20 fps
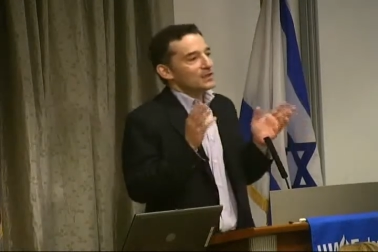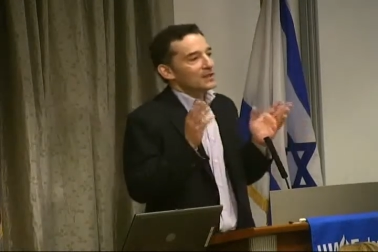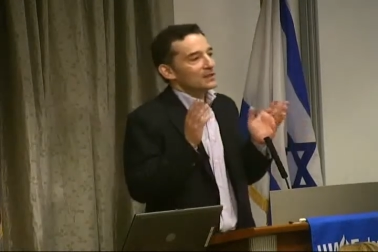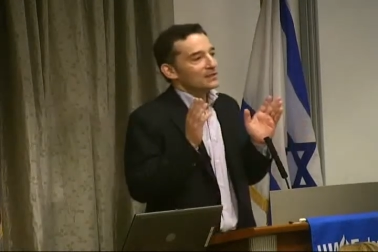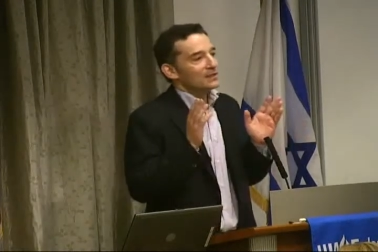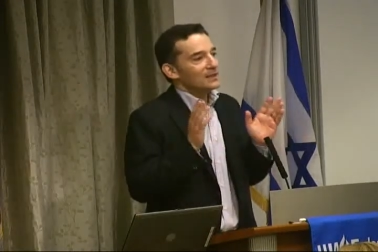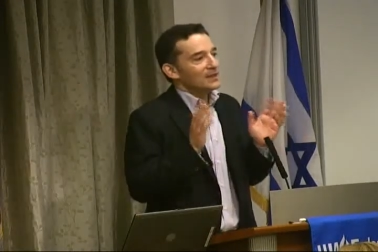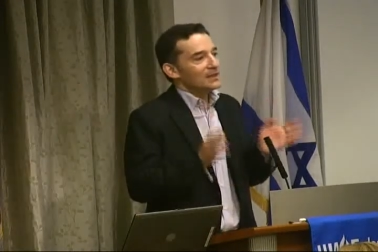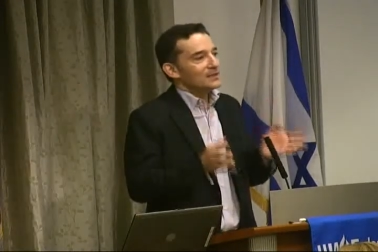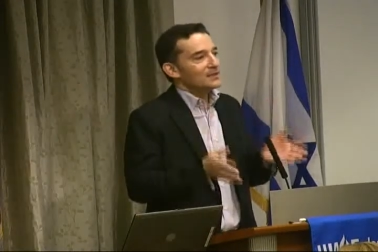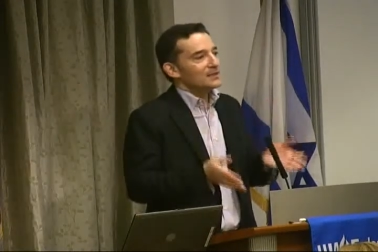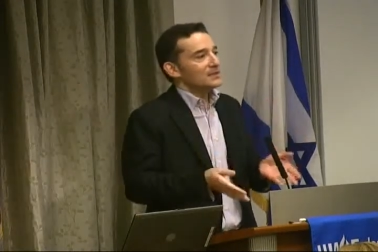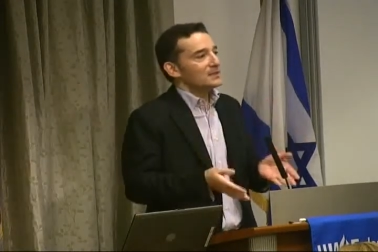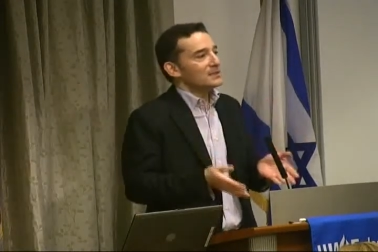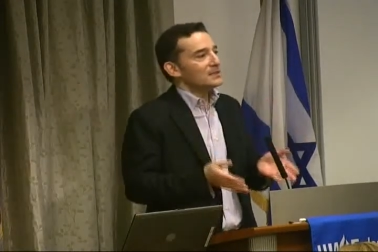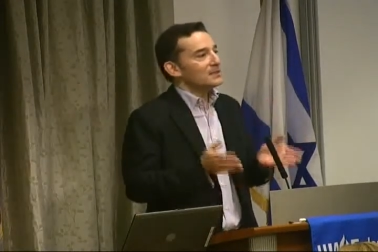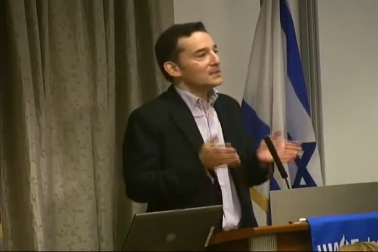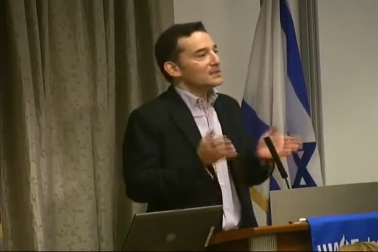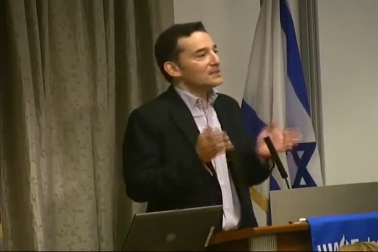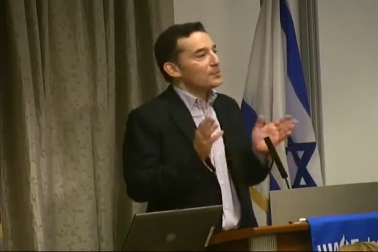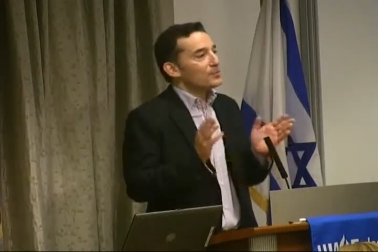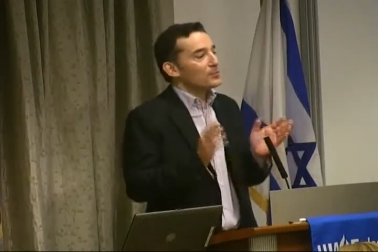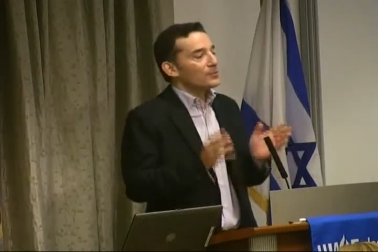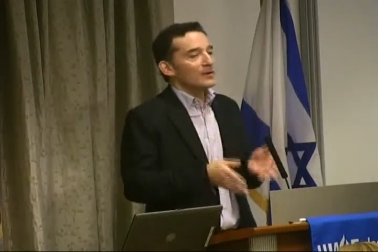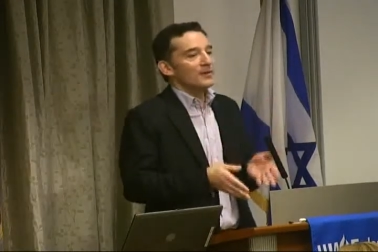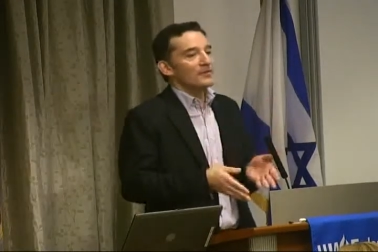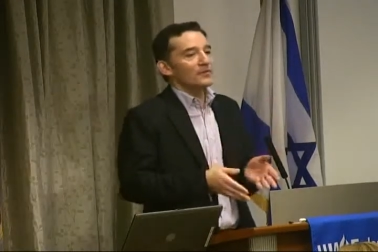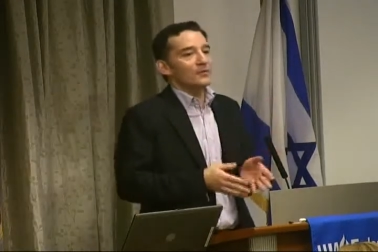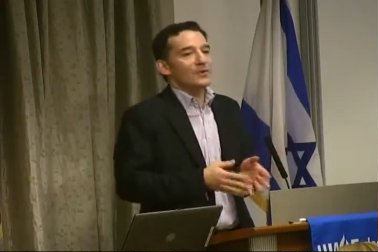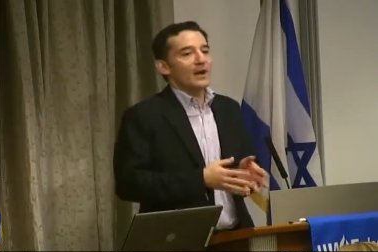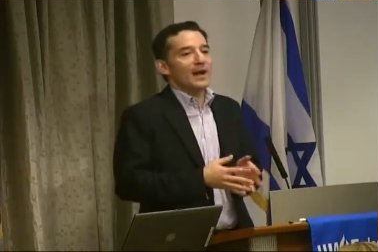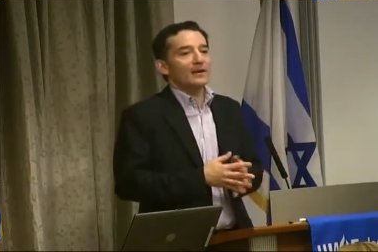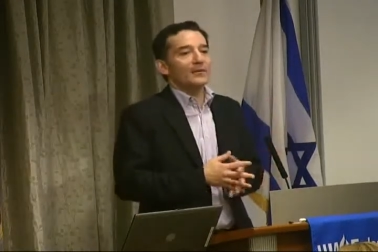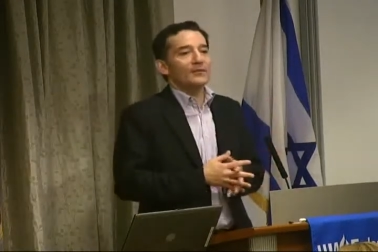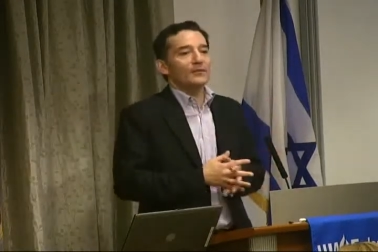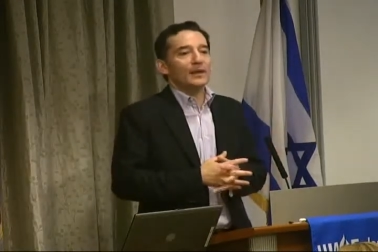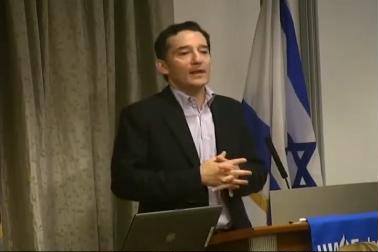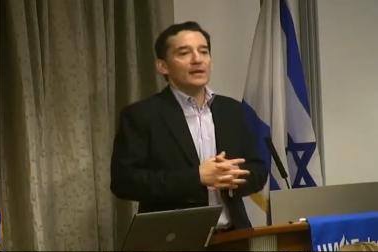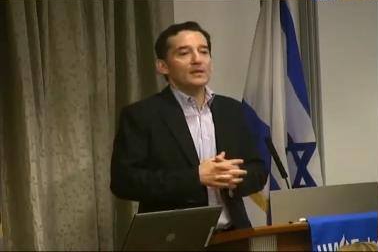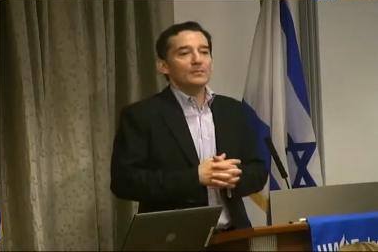that existence is a brief crack
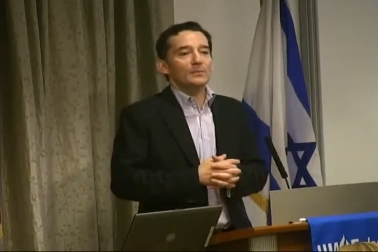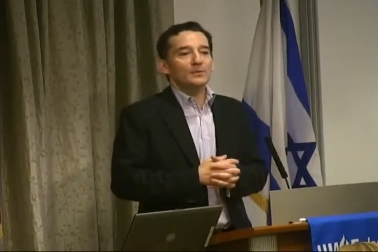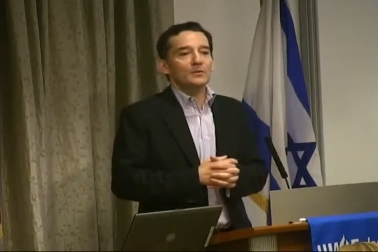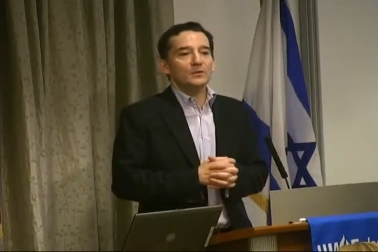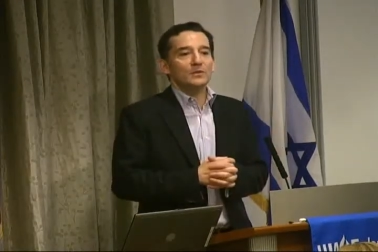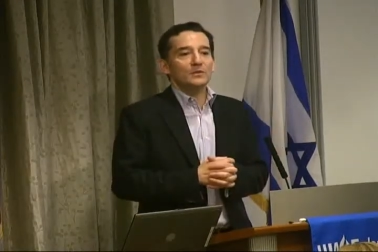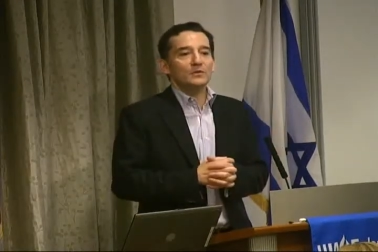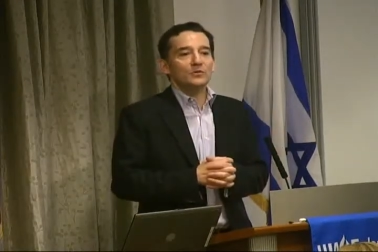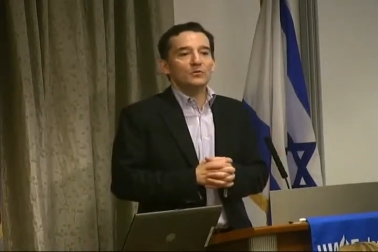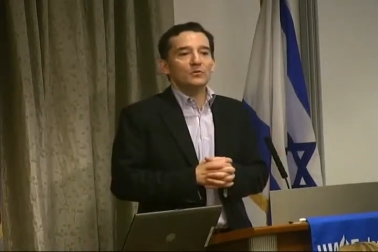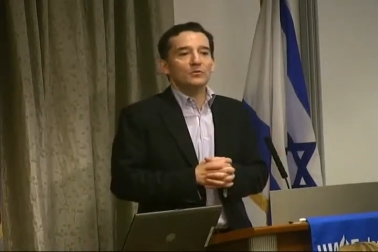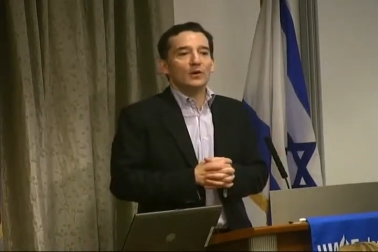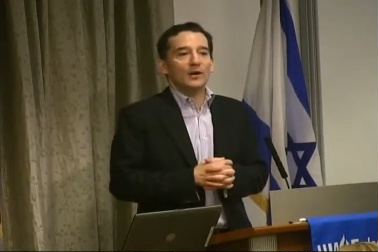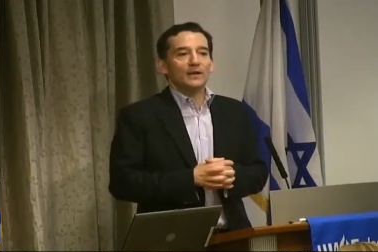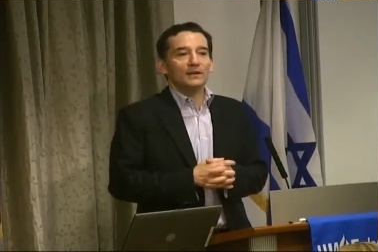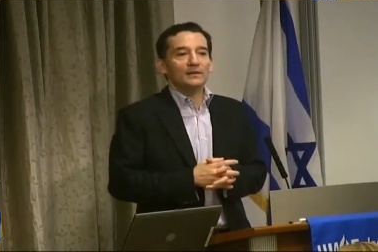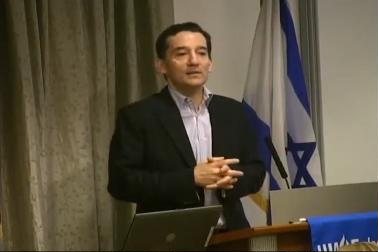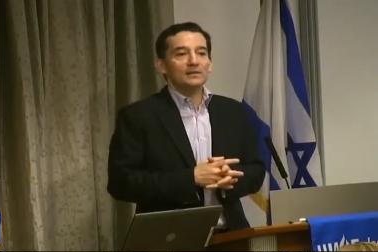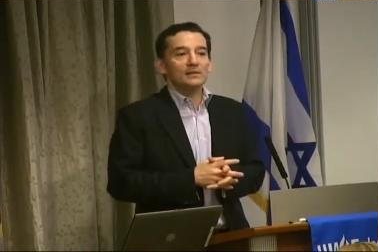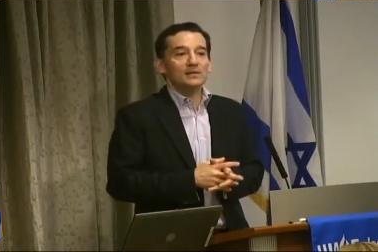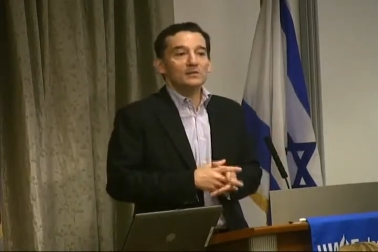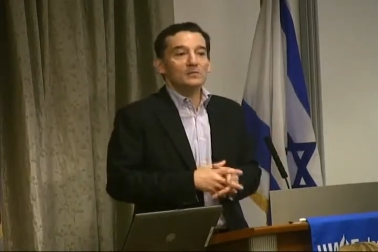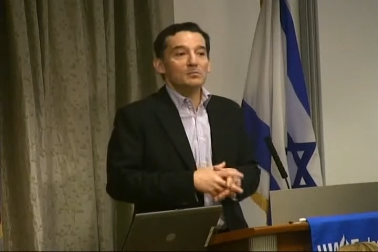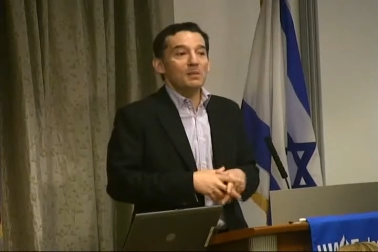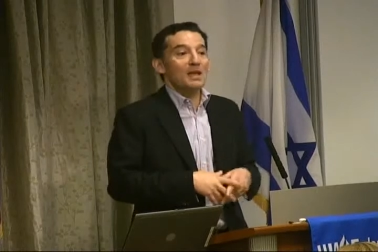of light between two darknesses.